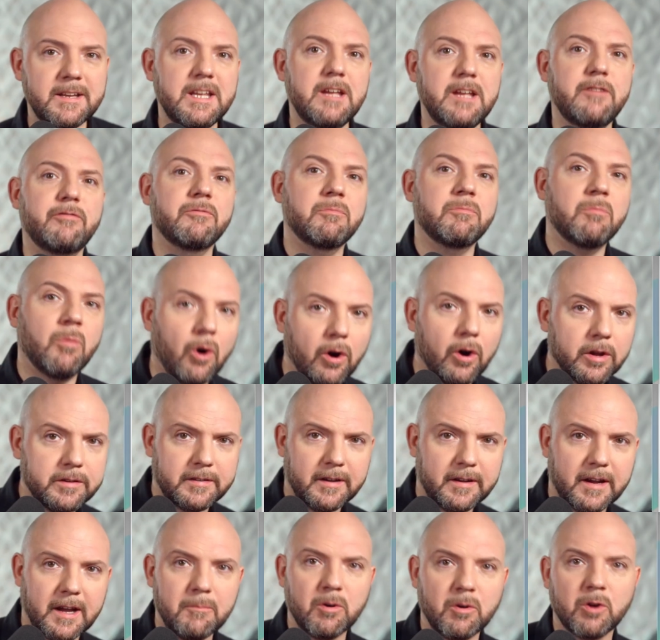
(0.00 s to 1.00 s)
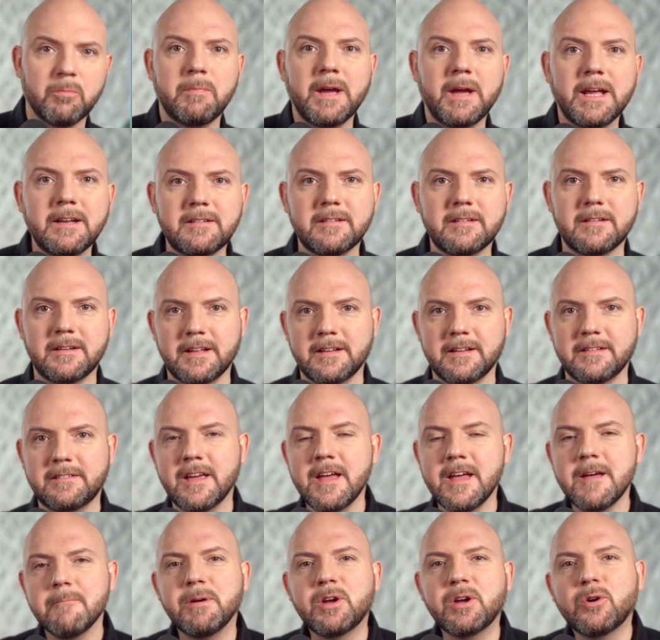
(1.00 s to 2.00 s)
even more time on maintenance
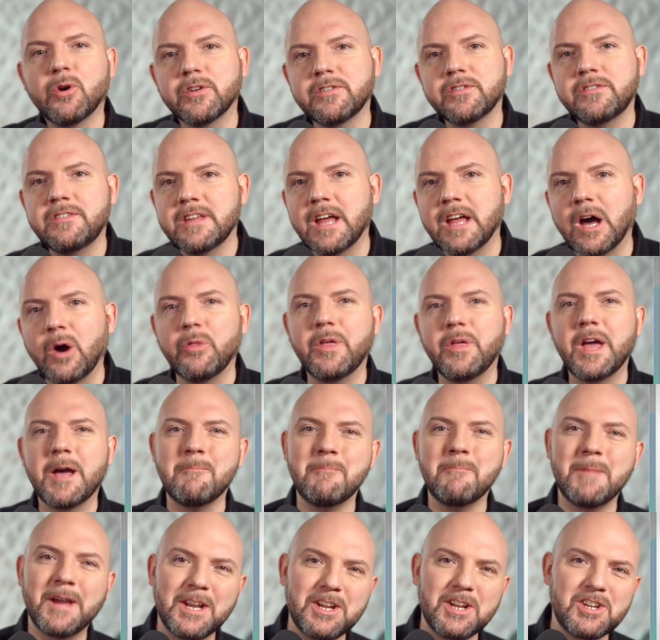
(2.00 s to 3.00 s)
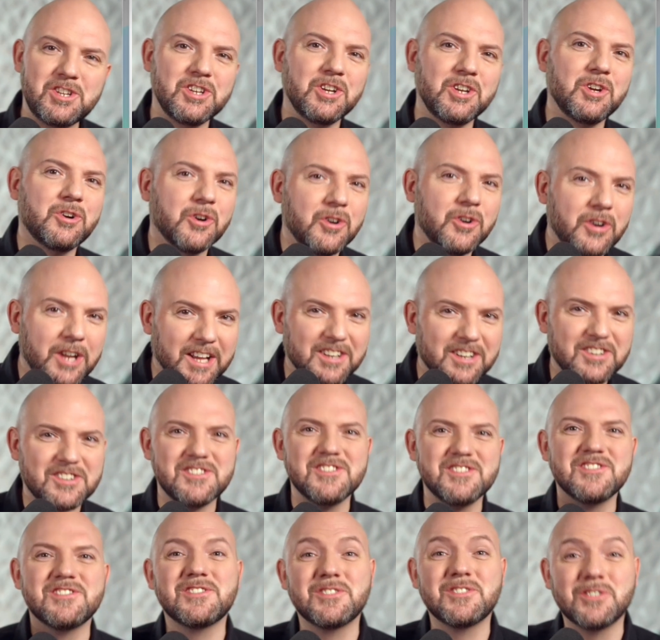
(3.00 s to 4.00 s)
because now they're managing
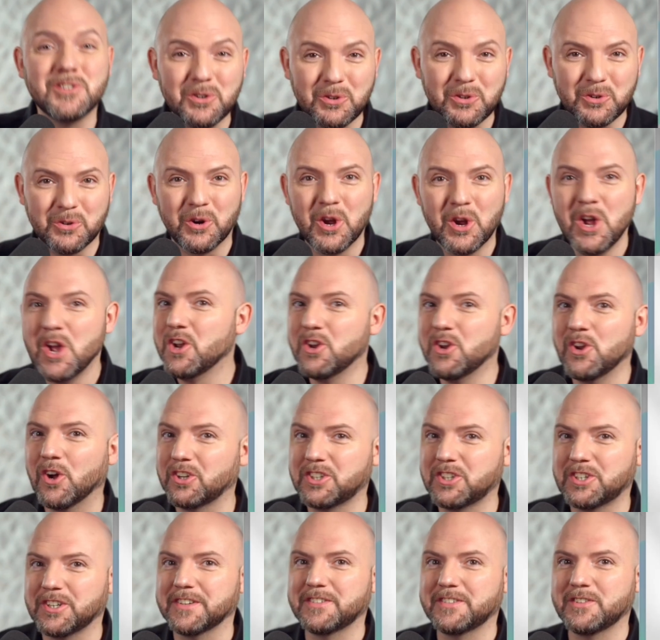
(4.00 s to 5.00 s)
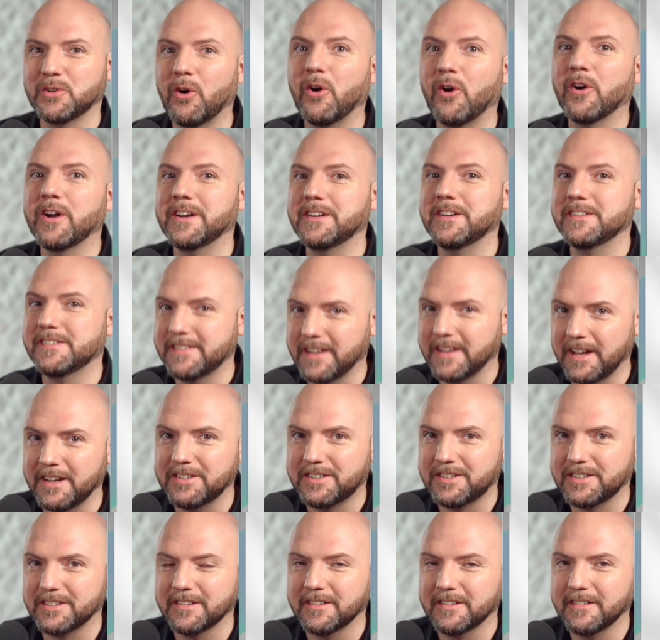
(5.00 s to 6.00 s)
connections too, not just
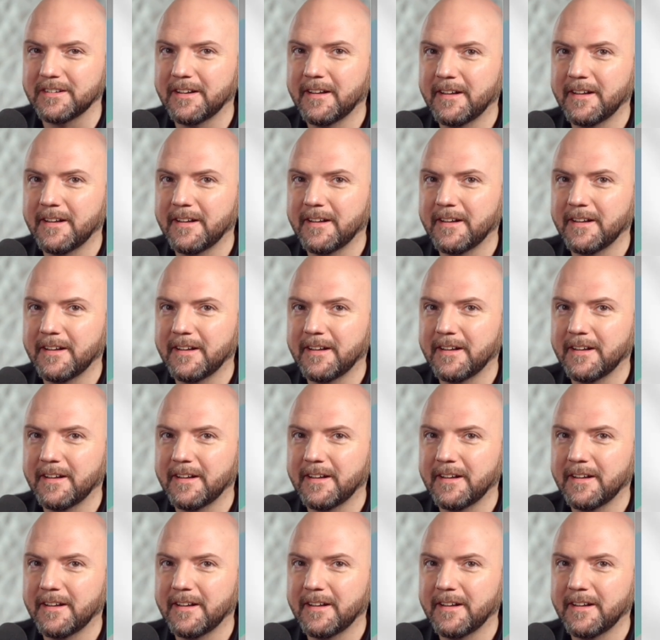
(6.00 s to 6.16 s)
organization.